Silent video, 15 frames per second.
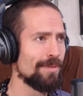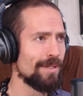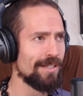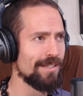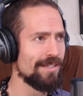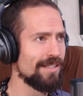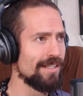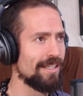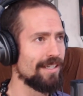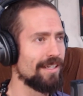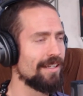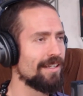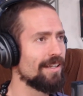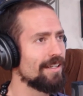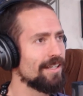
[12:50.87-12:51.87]

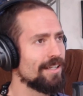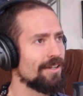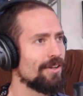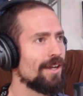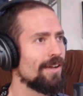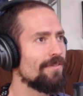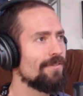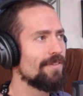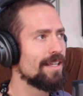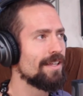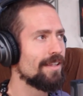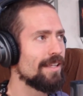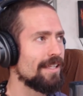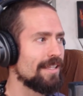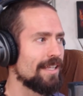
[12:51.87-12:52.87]
person, I feel
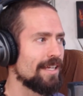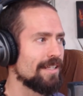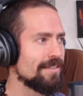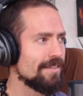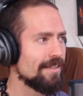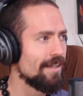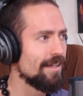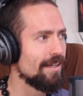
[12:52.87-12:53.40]
that that's